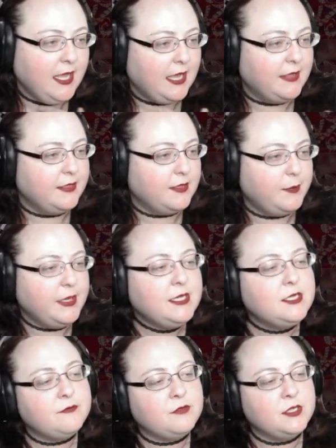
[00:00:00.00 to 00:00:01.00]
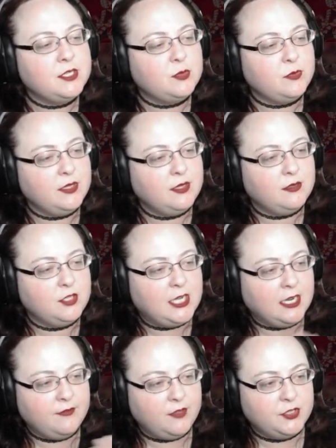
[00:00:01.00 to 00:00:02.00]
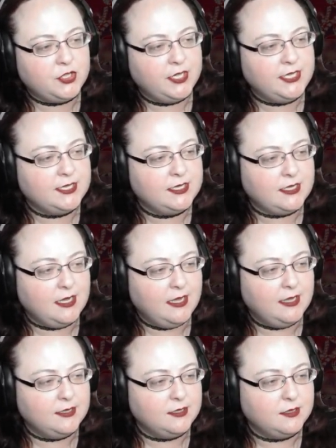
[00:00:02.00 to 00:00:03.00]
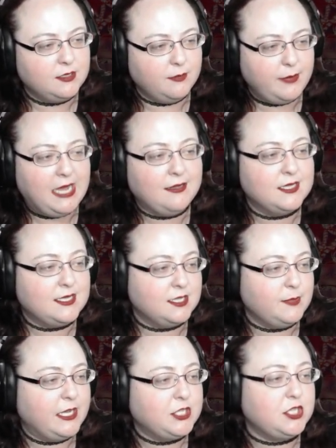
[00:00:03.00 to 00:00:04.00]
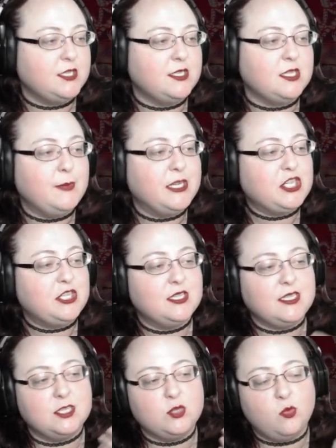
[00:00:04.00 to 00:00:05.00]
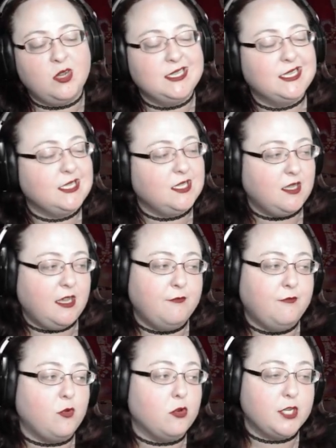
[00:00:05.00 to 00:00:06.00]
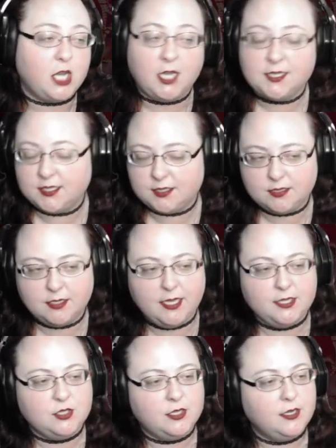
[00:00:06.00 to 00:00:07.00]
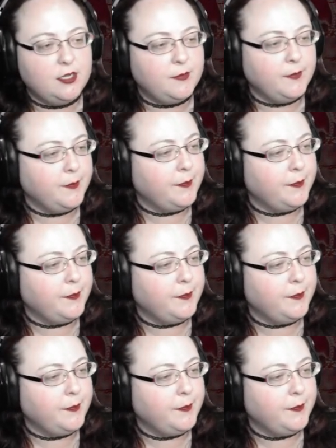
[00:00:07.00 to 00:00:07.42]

And the big difference with Jack of all trades and balanced and specialist, a specialist gets 1 skill at 4 dots, in case you didn't know.